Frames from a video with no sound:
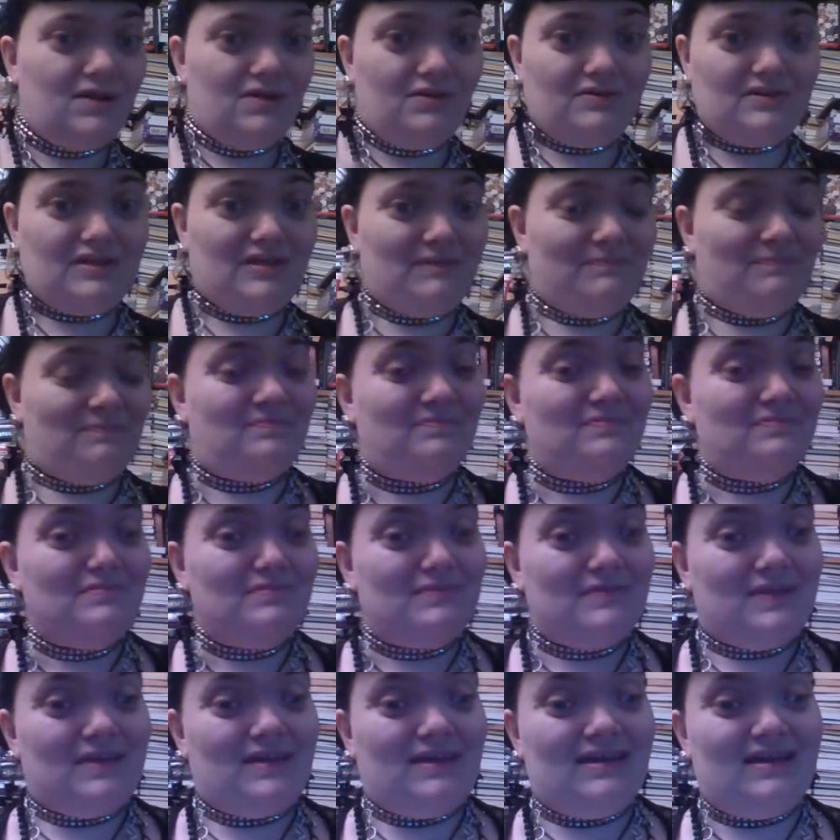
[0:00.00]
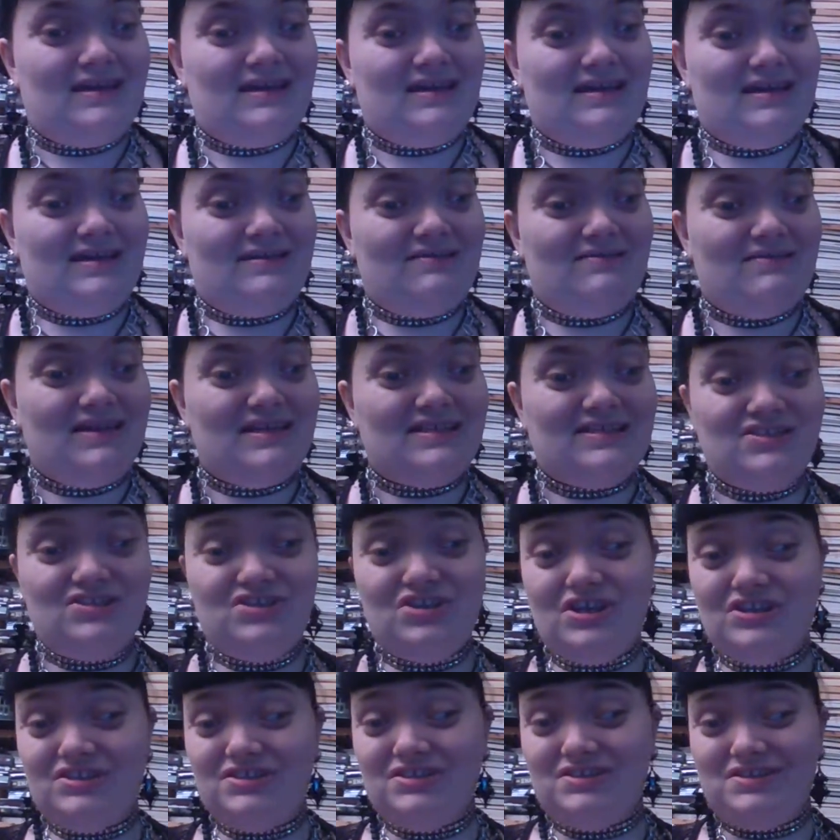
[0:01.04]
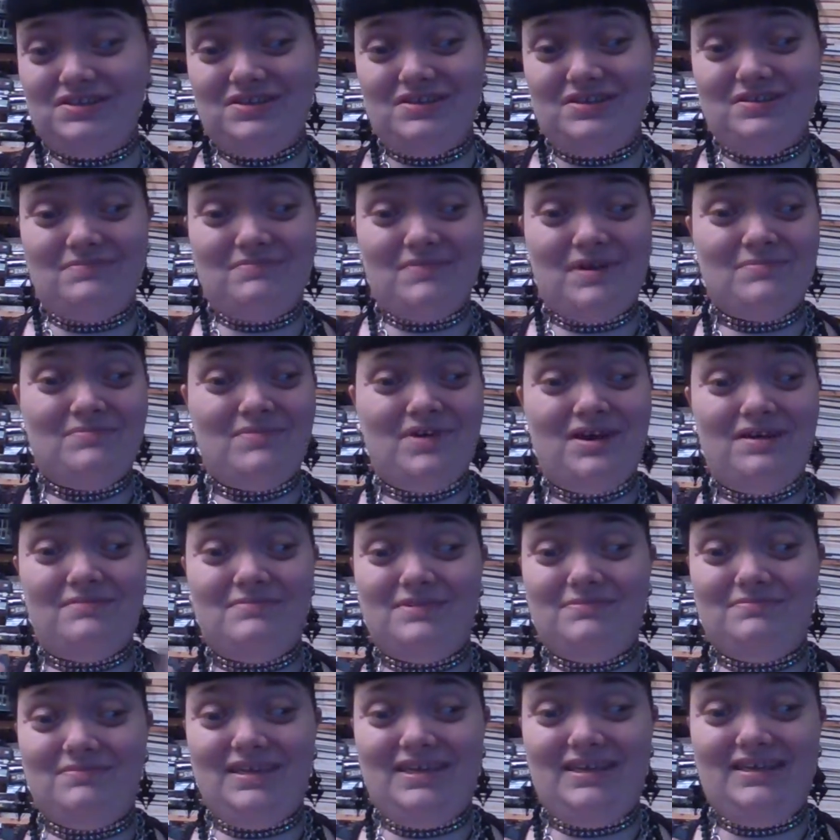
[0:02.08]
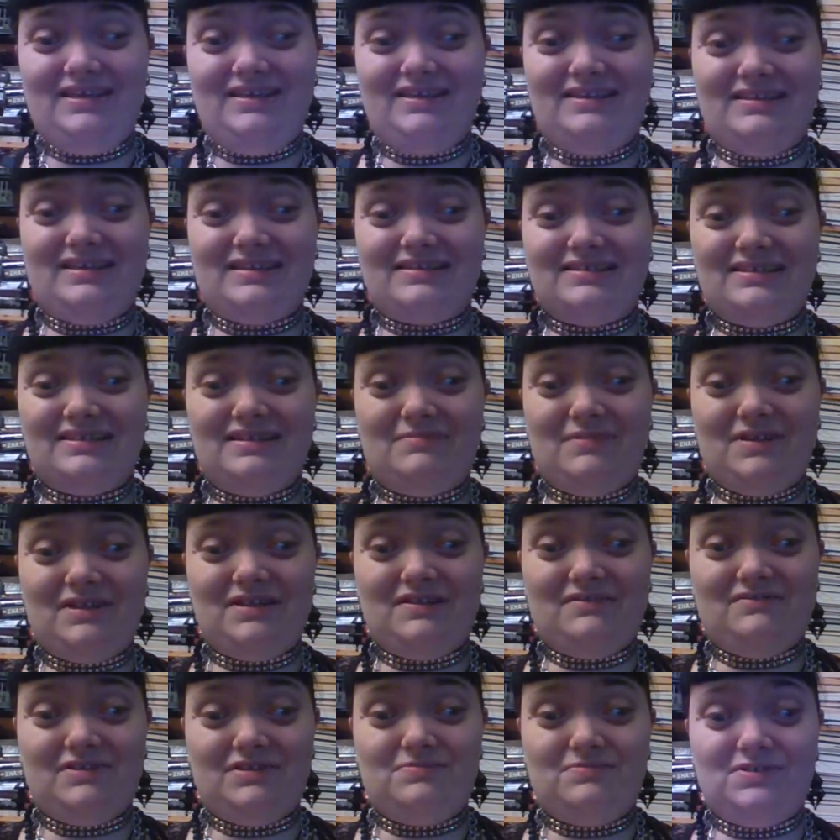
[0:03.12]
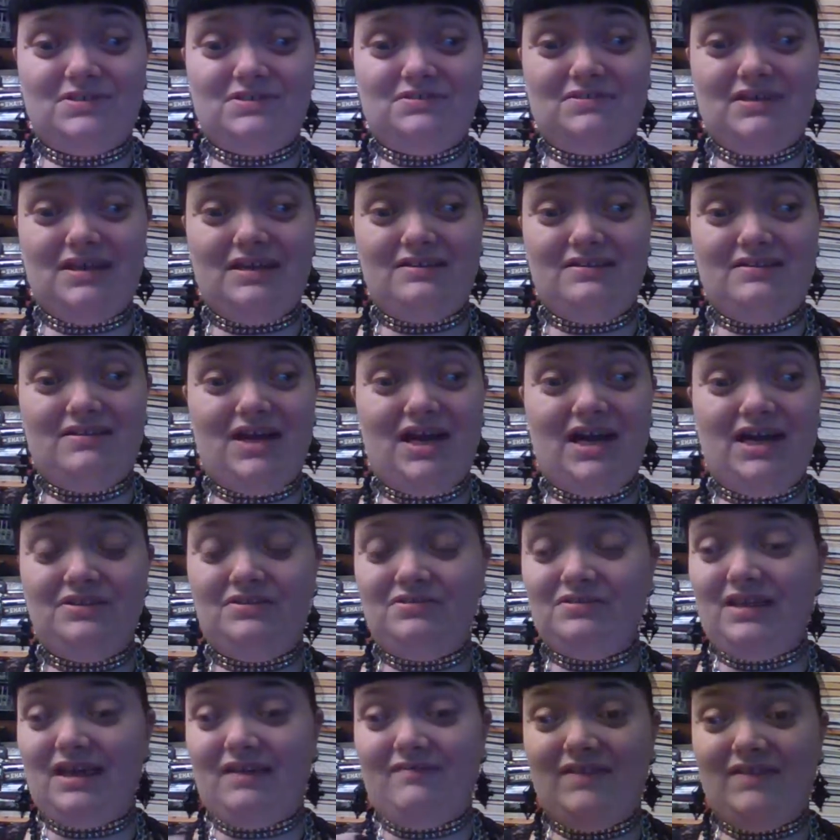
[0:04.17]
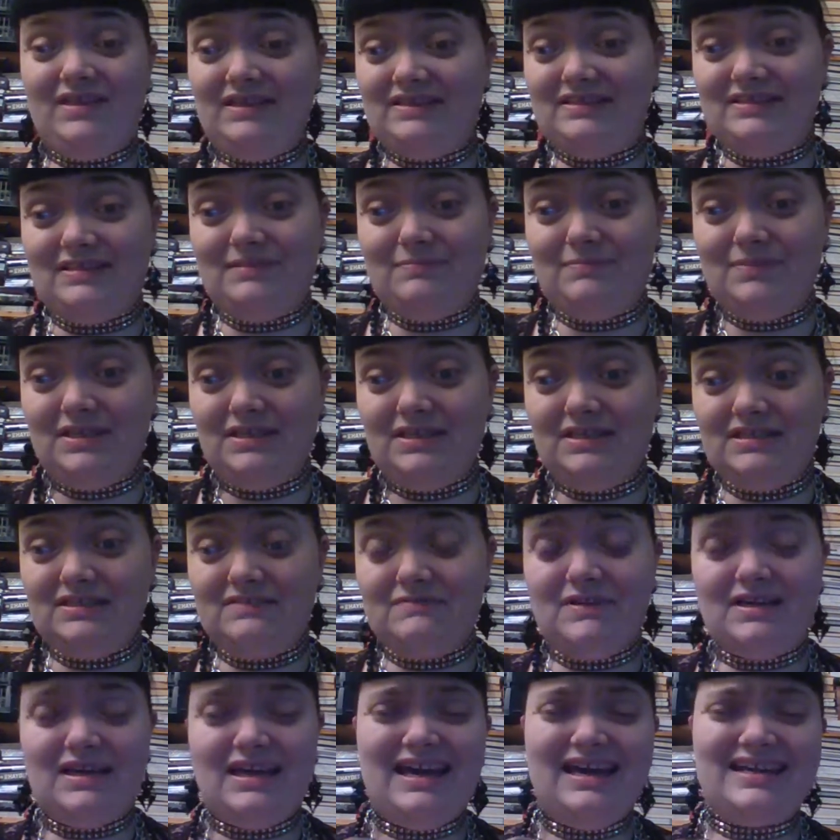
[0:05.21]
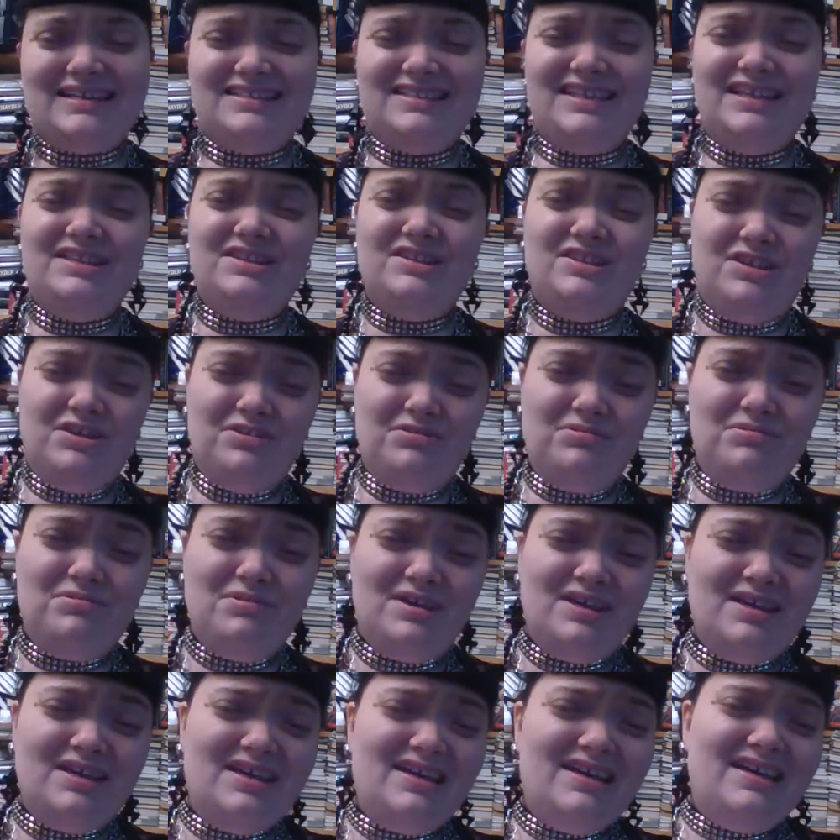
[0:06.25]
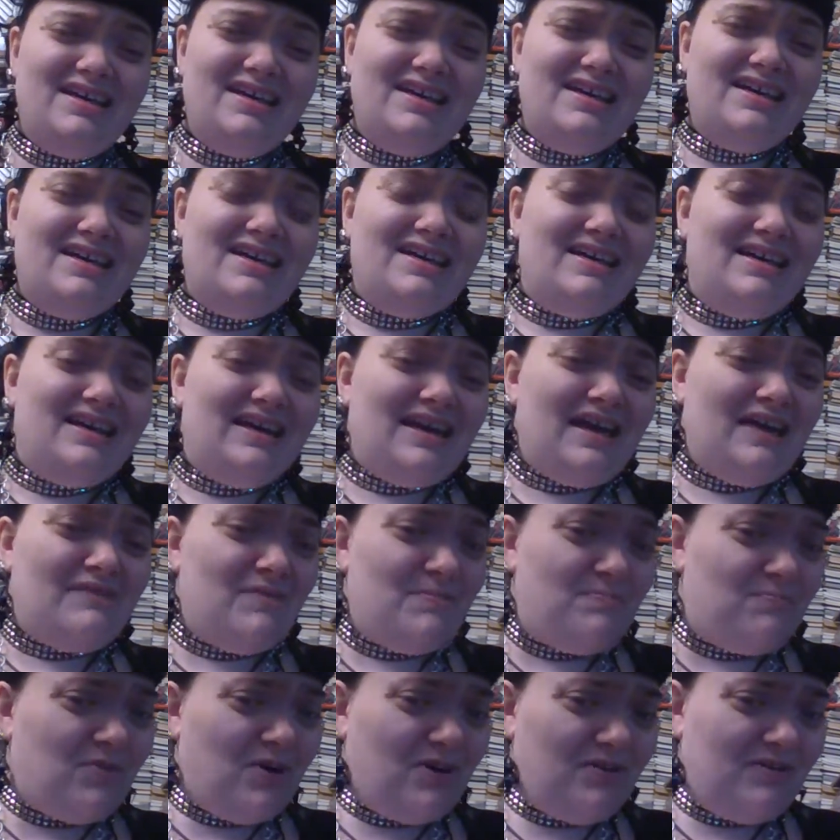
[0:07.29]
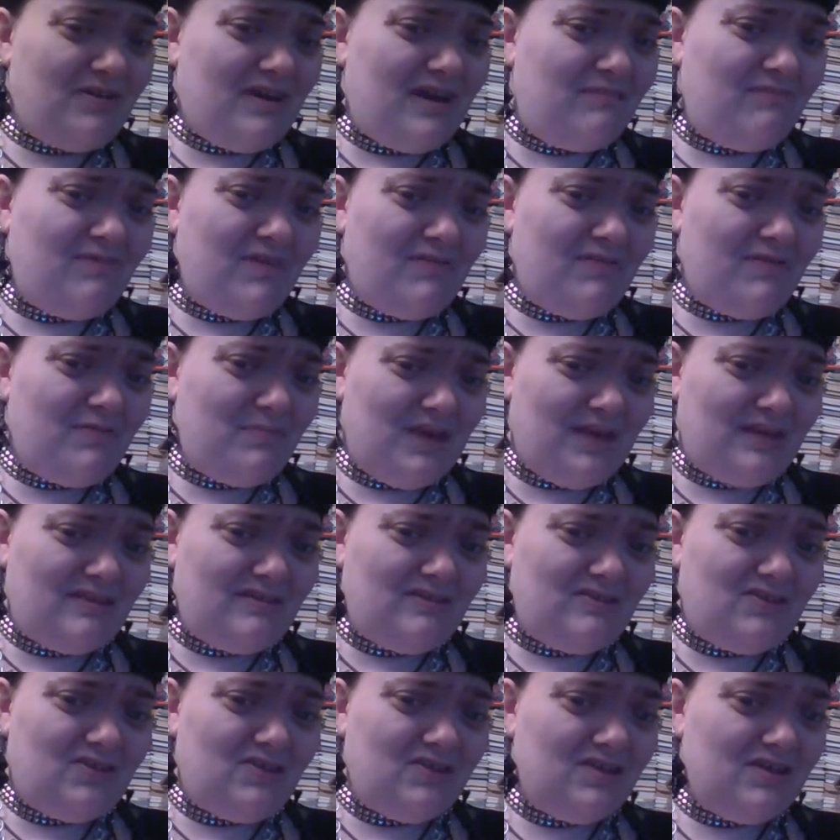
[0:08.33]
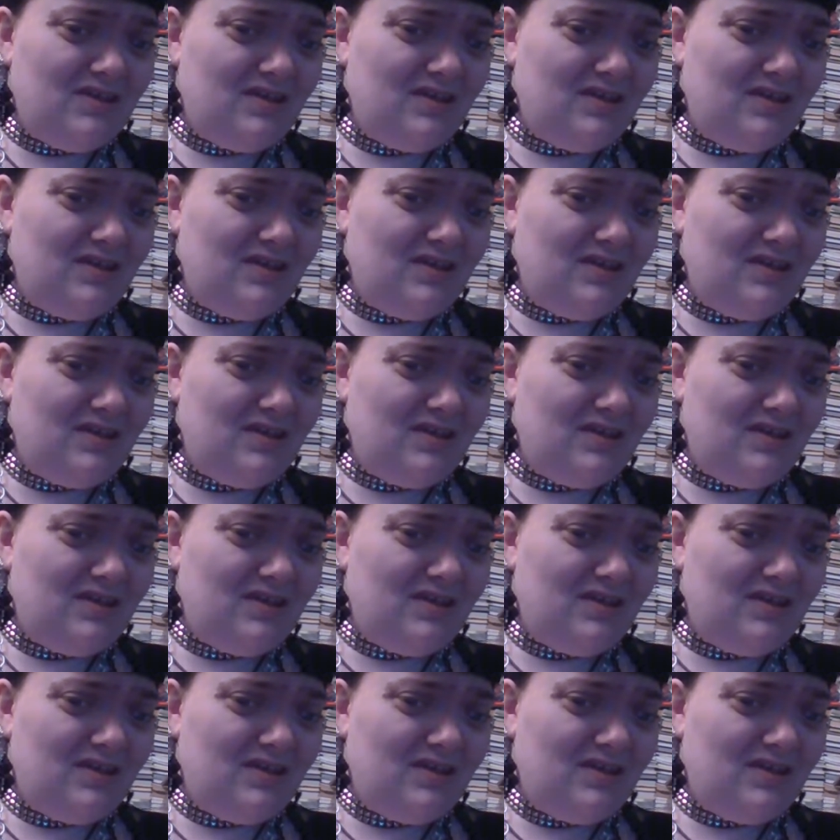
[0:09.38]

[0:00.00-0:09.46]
You see, it's just my mom and me that's celebrating Christmas together. I don't have any siblings, but actually I do. I have a brother I never met.